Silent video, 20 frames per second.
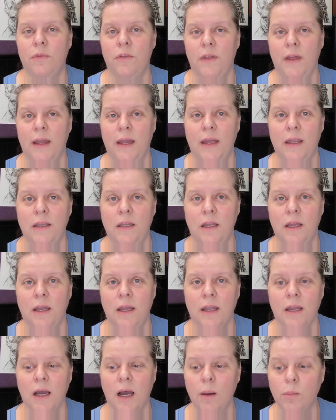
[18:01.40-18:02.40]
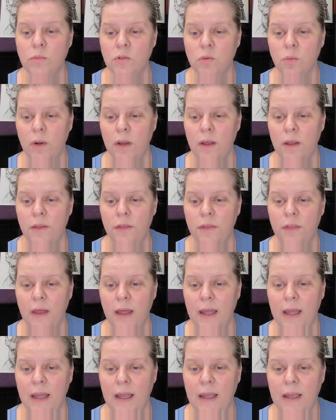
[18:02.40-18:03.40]
then it comes with
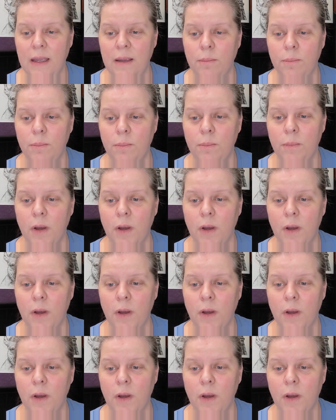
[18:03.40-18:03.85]
a